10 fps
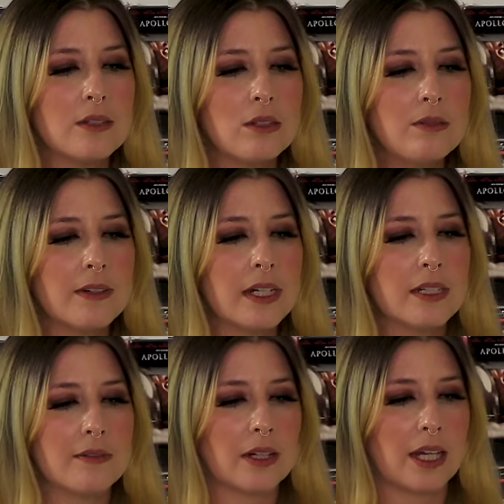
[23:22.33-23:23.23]
these two very
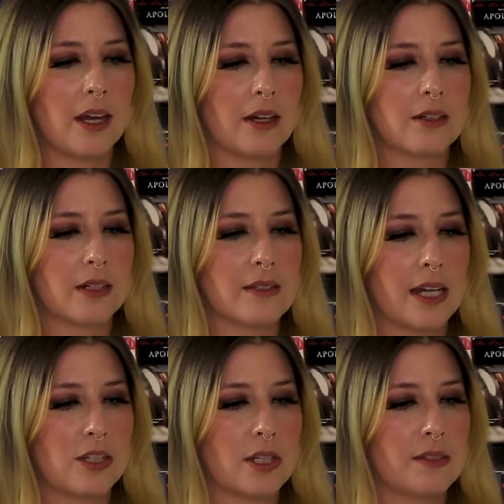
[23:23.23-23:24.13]
different
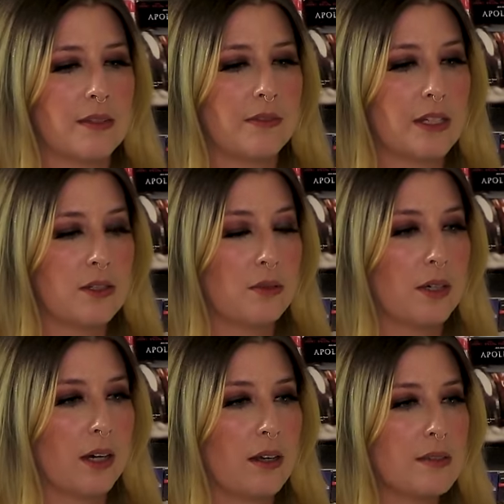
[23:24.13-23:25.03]
characterizations of these two
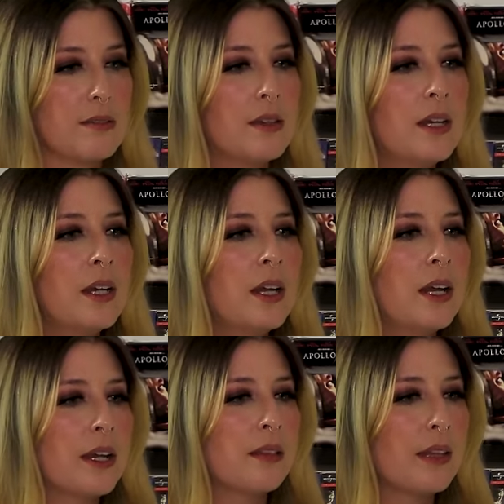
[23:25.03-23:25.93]
girls.
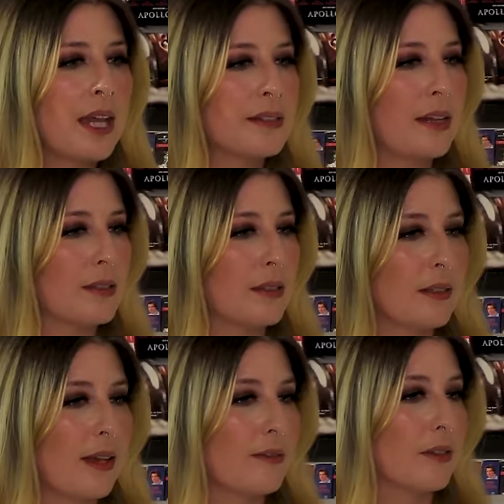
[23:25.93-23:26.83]
In Last House on
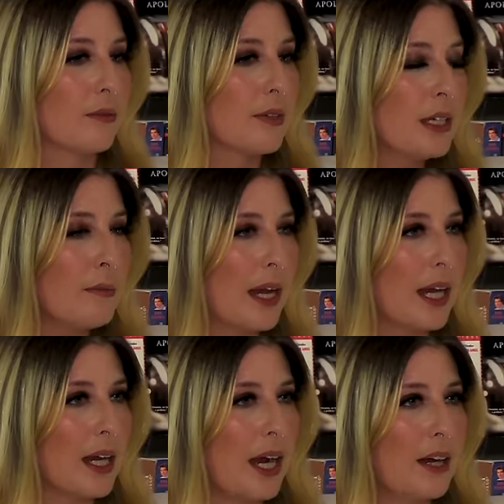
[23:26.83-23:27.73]
the Left, the
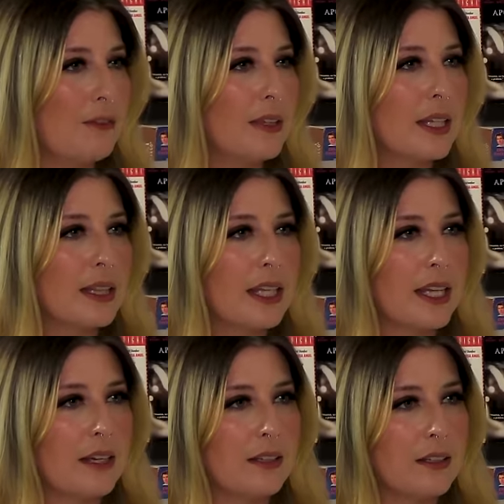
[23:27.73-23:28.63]
remake, I feel like they
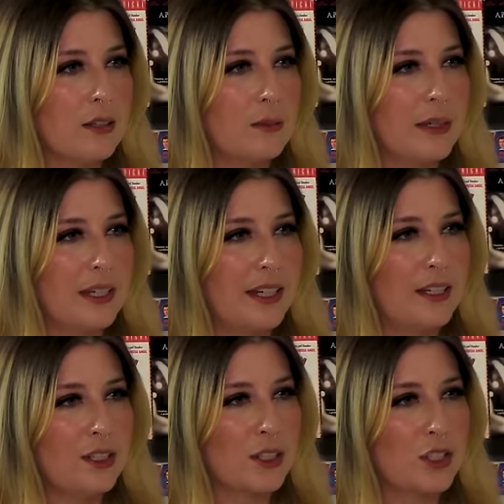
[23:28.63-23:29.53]
get a little bit
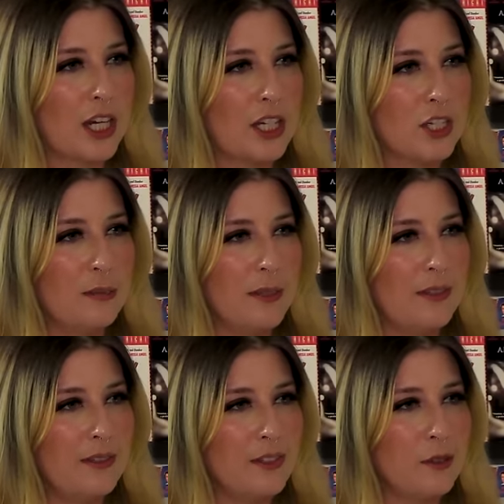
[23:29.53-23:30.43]

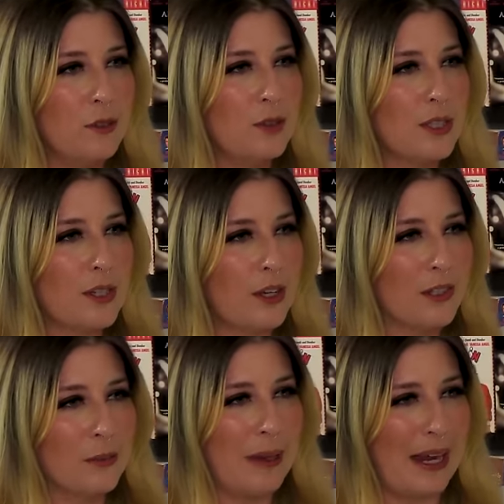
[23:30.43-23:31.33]
interchangeable. So you just called
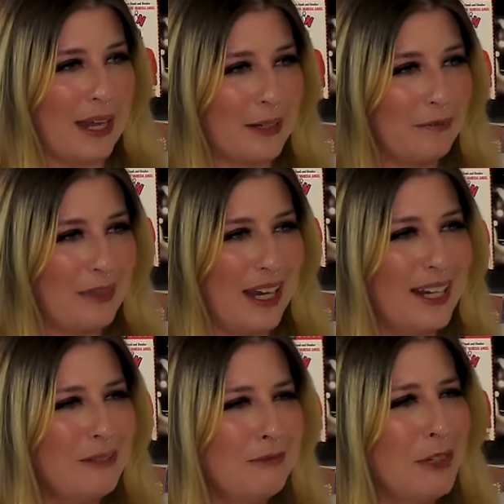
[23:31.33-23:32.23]
her bad. I
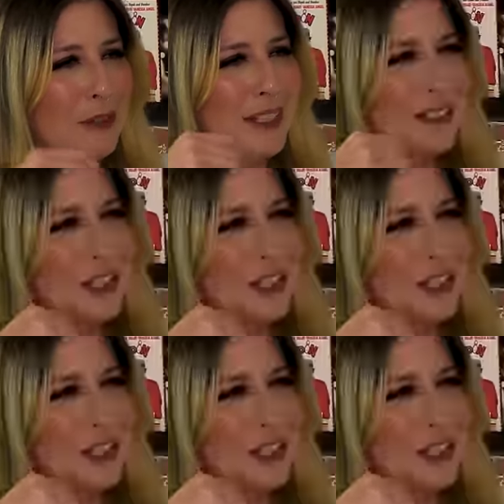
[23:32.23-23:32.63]
don't know that